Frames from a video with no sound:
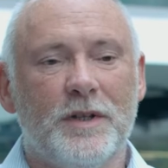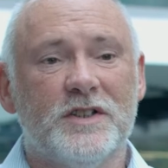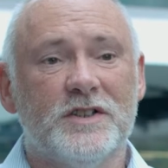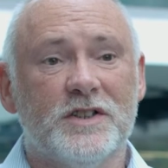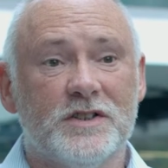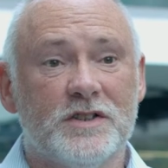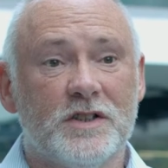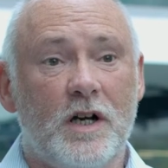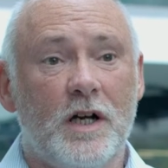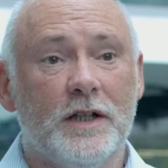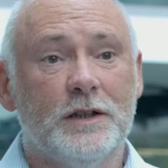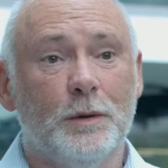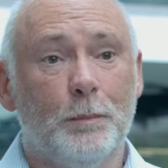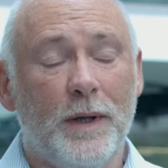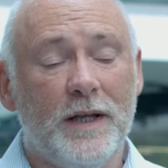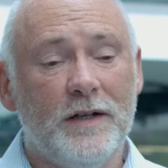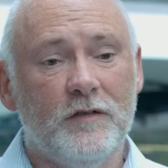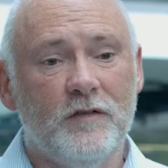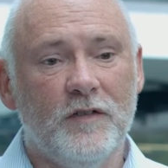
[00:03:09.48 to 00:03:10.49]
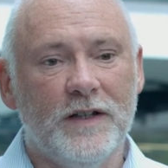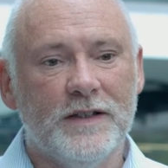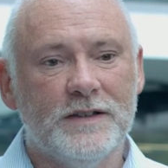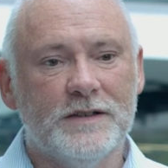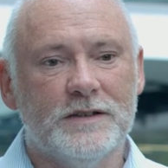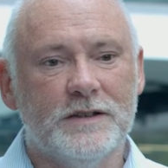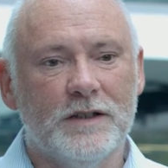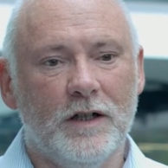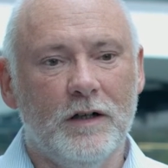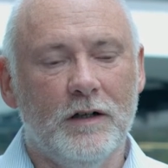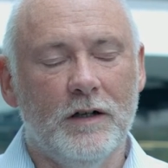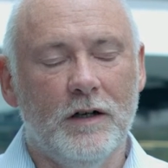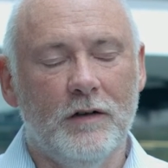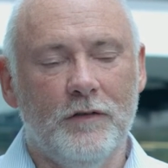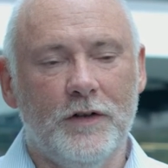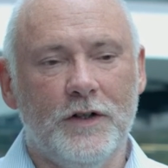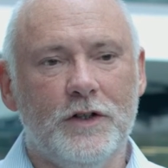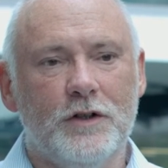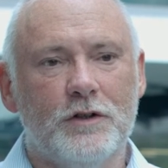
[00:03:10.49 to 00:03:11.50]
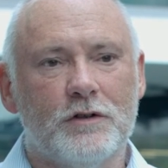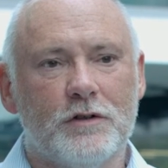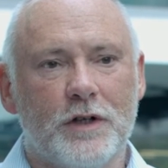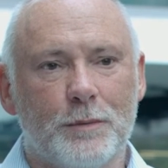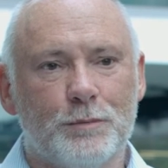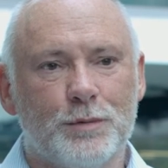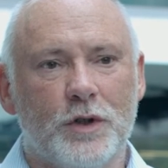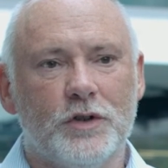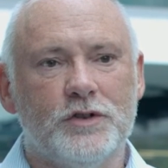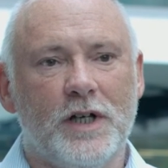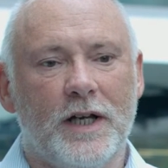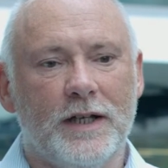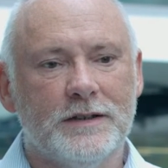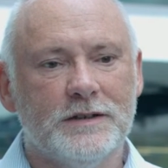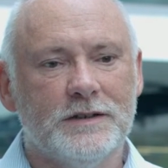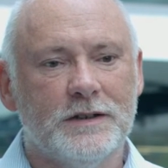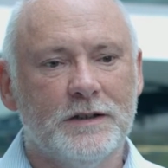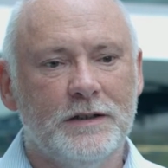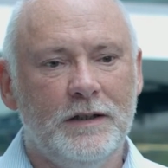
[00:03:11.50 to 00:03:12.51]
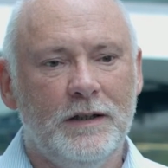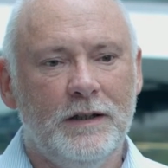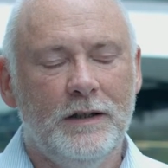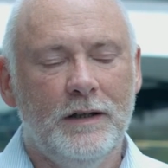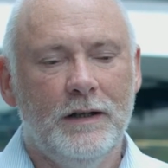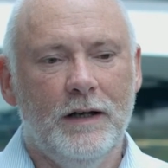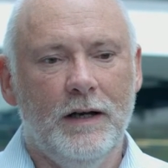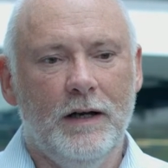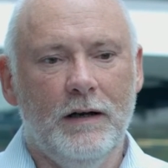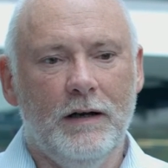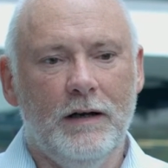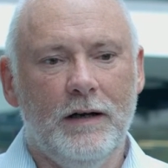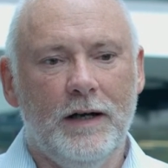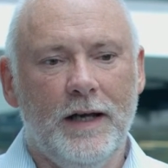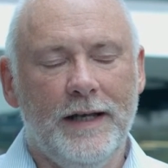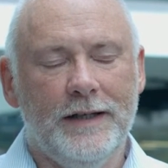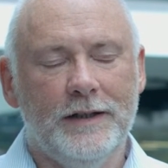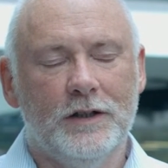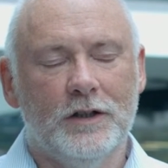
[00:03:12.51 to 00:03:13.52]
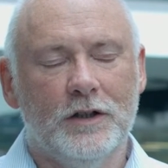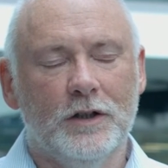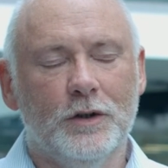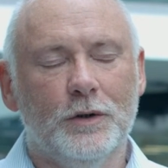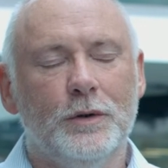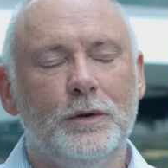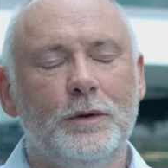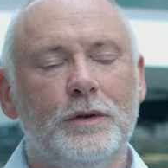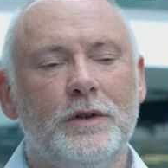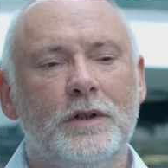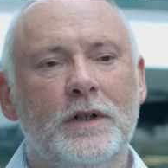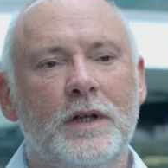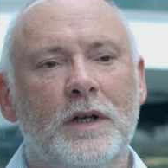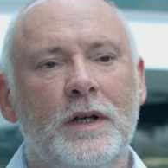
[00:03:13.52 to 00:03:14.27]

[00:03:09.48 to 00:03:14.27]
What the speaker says: of the societal benefits of the UKCRIC projects include